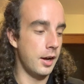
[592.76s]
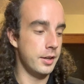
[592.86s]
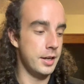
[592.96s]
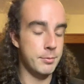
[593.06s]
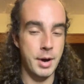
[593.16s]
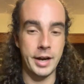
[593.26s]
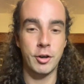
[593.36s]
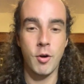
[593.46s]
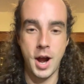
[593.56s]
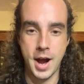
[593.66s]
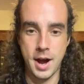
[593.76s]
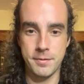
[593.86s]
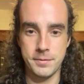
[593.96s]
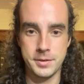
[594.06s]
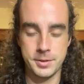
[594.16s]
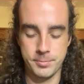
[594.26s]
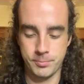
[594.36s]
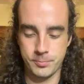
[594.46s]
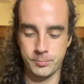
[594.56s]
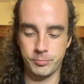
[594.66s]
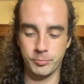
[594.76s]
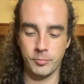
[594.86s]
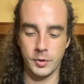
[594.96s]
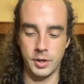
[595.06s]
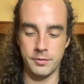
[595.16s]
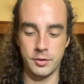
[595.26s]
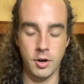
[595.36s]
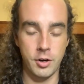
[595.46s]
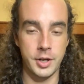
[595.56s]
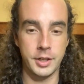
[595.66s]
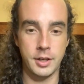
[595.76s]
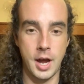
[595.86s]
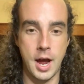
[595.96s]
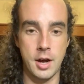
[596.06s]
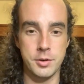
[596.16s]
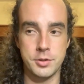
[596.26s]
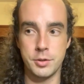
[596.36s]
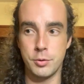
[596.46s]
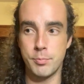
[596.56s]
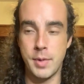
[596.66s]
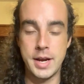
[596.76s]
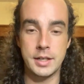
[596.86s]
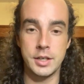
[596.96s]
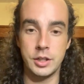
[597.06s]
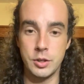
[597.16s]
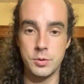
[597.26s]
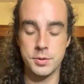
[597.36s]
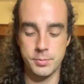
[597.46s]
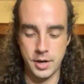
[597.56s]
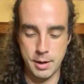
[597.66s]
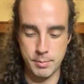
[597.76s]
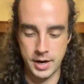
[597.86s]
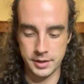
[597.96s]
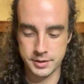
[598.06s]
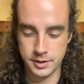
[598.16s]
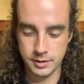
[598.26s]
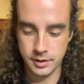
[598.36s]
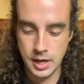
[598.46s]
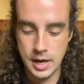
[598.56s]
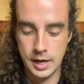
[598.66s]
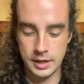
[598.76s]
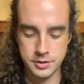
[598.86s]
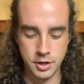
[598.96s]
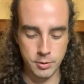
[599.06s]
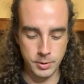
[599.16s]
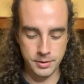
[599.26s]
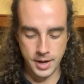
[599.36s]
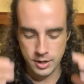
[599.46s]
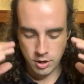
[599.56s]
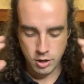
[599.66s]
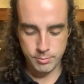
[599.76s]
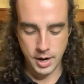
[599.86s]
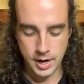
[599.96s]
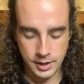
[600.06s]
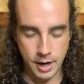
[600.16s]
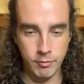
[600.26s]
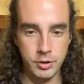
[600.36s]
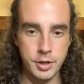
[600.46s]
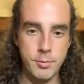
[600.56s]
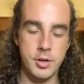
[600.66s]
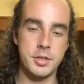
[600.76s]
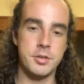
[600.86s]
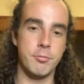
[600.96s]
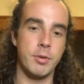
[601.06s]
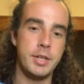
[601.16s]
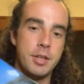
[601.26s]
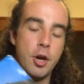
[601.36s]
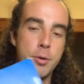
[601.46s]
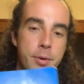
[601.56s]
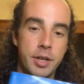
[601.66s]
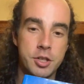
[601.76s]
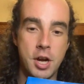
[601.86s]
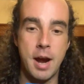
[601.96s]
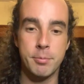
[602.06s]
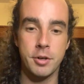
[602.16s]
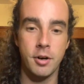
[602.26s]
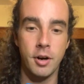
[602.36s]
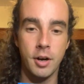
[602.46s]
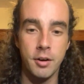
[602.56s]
In my craft of learning how to make and use plant medicine. And so with that all in mind, I really wanted to read the opening chapter